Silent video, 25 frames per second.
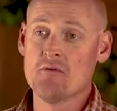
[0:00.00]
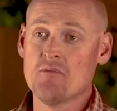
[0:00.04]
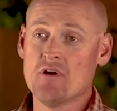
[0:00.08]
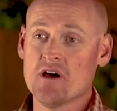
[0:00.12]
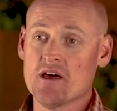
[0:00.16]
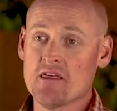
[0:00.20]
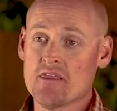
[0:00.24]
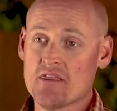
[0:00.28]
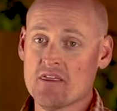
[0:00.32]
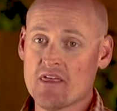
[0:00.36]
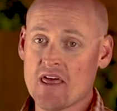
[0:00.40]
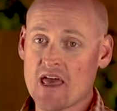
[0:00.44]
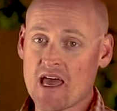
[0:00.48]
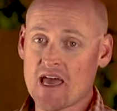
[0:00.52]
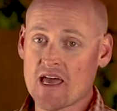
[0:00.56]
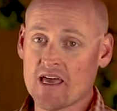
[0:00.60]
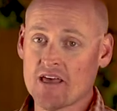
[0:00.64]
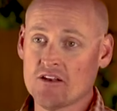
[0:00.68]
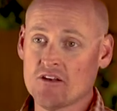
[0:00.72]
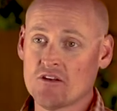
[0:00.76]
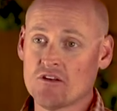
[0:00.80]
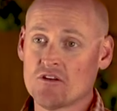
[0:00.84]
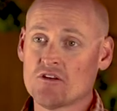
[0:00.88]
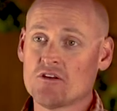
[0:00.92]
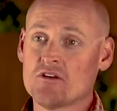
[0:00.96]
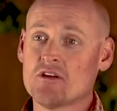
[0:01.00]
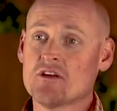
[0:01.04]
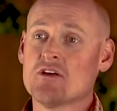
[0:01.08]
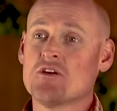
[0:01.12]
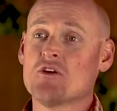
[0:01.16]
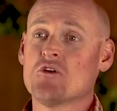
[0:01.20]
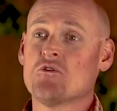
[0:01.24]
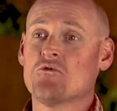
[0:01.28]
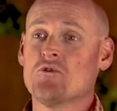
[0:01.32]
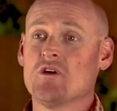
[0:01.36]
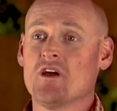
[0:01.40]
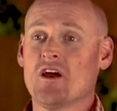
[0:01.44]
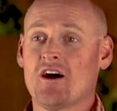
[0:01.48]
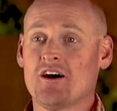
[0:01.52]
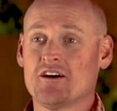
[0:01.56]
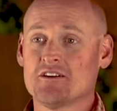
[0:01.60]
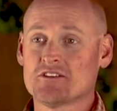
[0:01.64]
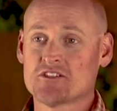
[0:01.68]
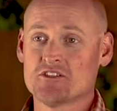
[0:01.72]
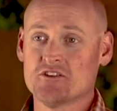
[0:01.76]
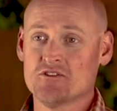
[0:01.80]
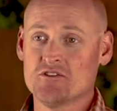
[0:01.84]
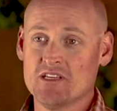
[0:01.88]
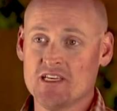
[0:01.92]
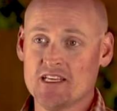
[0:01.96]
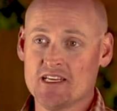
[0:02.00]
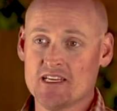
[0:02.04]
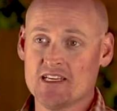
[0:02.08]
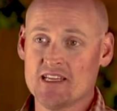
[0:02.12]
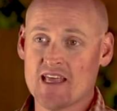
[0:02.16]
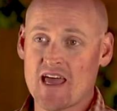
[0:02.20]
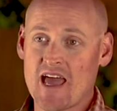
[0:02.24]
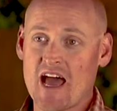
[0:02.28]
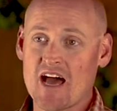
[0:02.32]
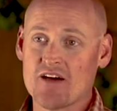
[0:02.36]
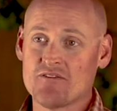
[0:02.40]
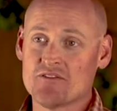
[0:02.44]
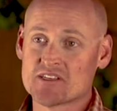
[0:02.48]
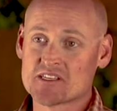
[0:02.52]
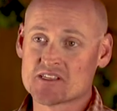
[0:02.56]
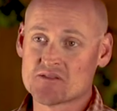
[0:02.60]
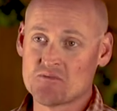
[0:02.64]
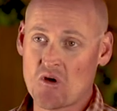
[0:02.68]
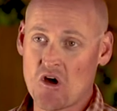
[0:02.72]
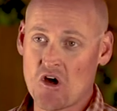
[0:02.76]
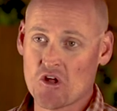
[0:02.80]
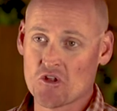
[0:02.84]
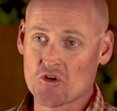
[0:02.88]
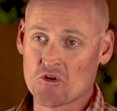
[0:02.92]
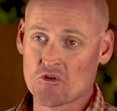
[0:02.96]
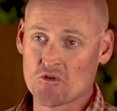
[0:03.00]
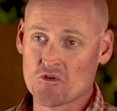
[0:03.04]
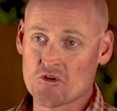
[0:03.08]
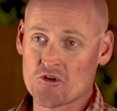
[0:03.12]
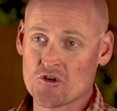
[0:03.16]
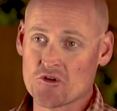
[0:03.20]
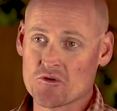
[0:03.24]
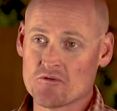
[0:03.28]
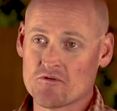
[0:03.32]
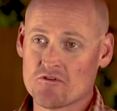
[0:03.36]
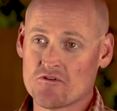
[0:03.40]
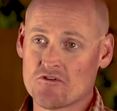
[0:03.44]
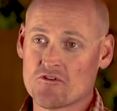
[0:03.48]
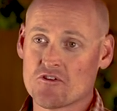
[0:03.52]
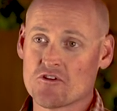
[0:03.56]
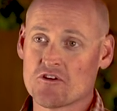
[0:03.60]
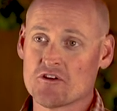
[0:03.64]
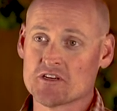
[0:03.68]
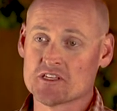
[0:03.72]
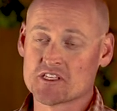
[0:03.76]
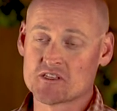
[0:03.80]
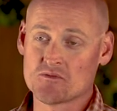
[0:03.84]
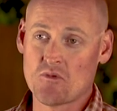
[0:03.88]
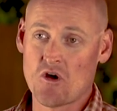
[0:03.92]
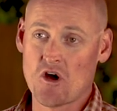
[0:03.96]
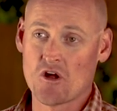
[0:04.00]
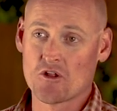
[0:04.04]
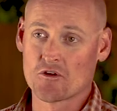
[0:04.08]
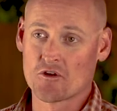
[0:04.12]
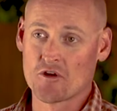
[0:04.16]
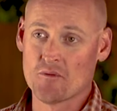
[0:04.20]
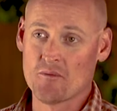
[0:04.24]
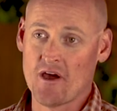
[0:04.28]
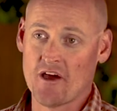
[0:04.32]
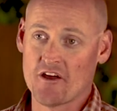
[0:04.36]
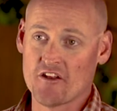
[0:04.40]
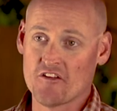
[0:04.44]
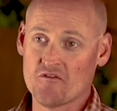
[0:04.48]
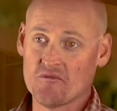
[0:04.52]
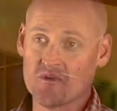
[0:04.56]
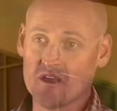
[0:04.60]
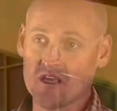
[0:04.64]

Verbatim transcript: but then we also needed to have a smaller room for a smaller amount of